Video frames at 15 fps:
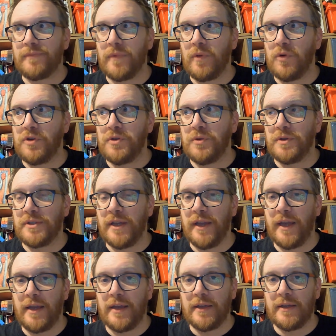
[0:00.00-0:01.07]
what do you do on a
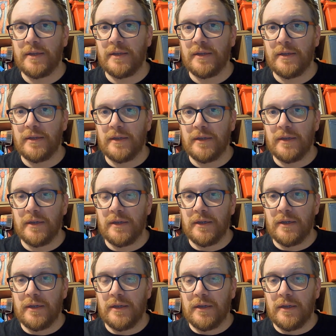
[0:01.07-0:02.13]
Sunday?
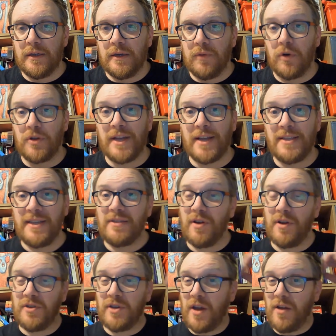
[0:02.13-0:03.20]
Watch Antiques
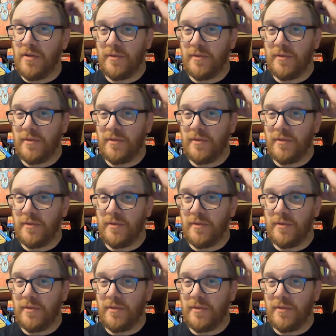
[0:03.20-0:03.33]
Roadshow.